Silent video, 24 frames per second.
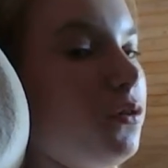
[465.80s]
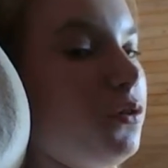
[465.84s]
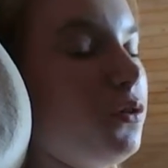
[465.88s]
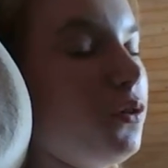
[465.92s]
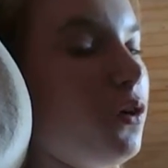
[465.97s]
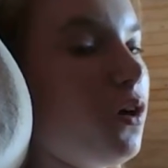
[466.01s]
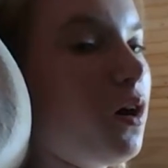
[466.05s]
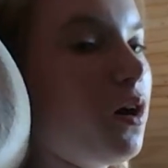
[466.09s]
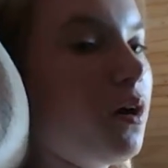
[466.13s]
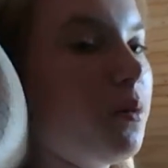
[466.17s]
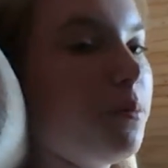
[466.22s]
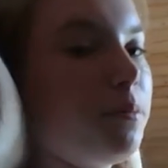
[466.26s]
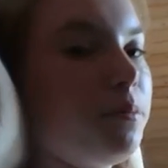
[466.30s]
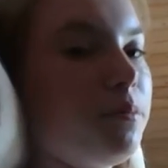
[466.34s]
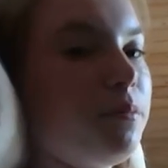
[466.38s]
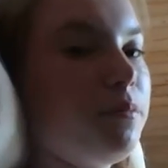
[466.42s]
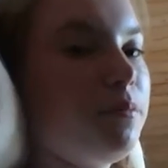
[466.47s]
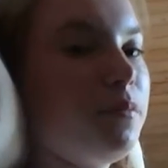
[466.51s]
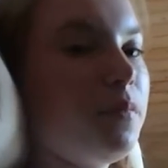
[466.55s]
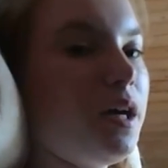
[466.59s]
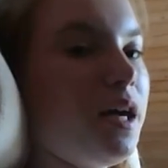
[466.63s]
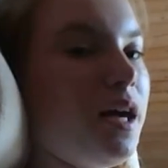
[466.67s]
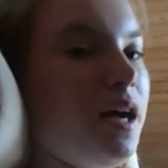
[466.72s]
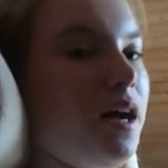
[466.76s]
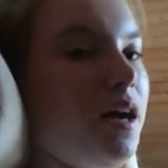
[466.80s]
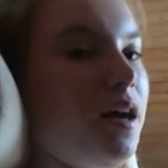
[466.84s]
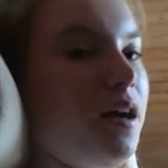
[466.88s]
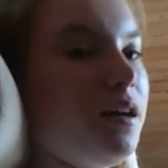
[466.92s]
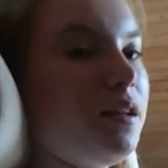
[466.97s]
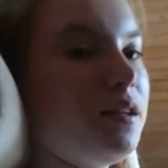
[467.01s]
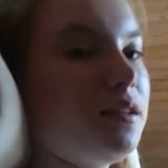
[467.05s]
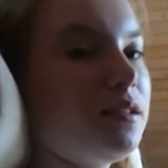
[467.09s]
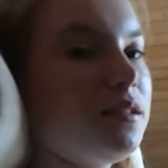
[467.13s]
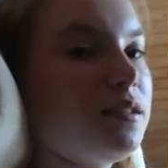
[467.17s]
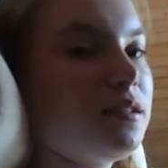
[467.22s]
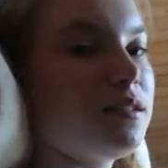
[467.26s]
your
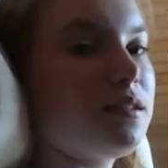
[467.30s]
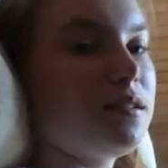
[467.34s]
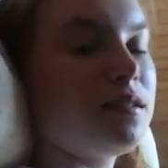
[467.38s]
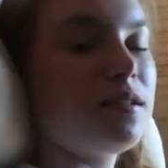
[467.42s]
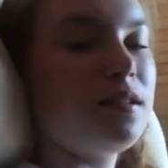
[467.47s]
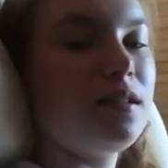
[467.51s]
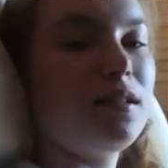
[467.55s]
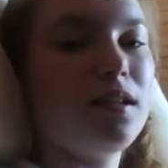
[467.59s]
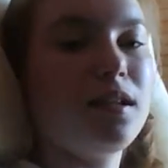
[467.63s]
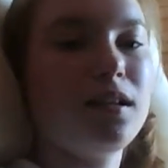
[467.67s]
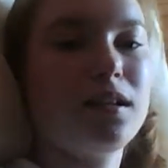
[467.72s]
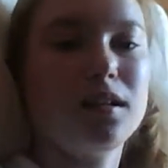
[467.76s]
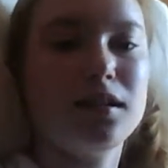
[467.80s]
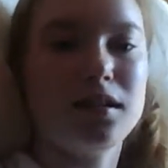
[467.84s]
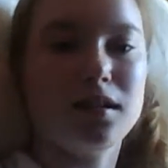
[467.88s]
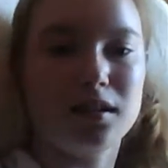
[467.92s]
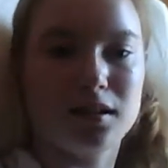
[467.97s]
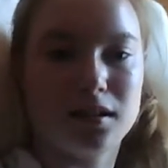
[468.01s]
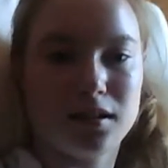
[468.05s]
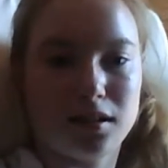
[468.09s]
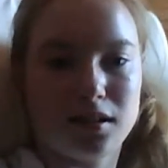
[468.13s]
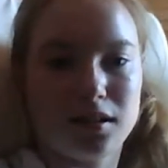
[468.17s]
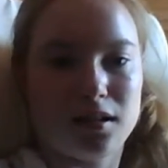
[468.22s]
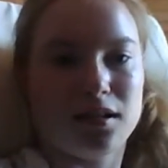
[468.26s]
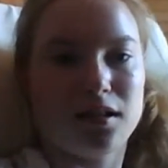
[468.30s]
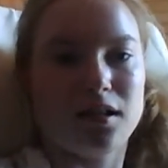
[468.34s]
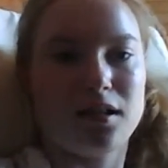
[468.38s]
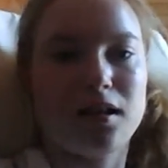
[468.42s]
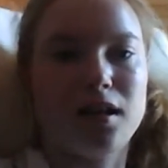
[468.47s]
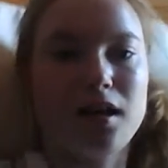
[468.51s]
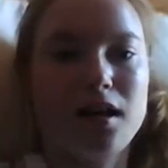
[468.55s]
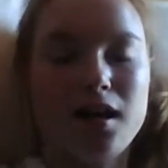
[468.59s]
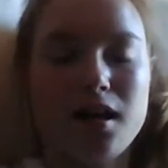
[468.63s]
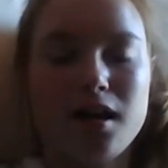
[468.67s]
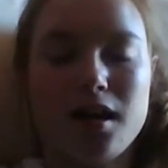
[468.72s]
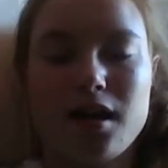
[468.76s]
head is,
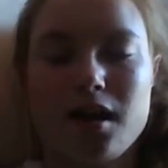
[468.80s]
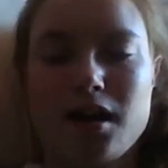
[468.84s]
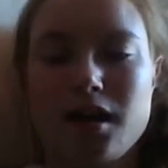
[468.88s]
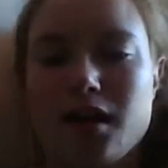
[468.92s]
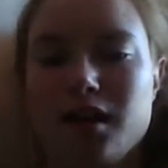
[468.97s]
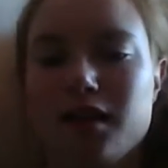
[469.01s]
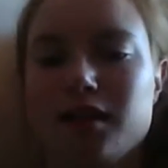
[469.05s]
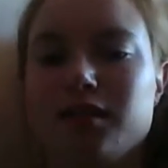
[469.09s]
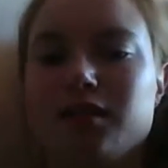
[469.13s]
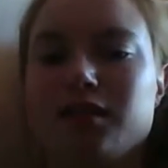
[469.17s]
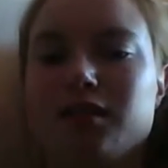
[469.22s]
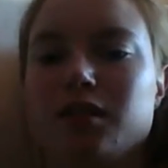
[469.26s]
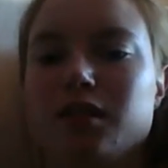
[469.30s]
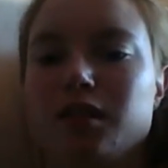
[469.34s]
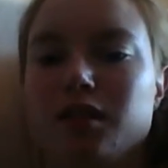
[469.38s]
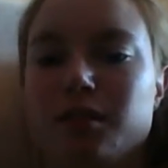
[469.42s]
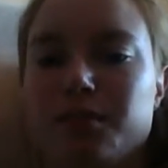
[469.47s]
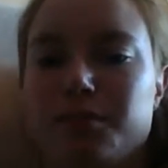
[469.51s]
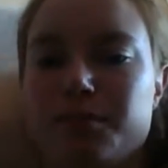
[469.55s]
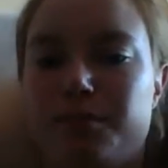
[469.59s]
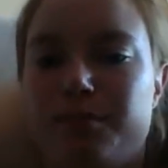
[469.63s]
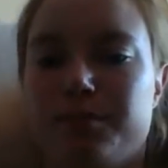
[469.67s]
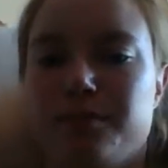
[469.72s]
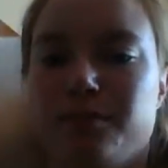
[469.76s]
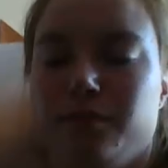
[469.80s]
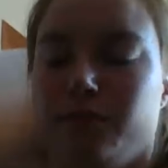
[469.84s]
and the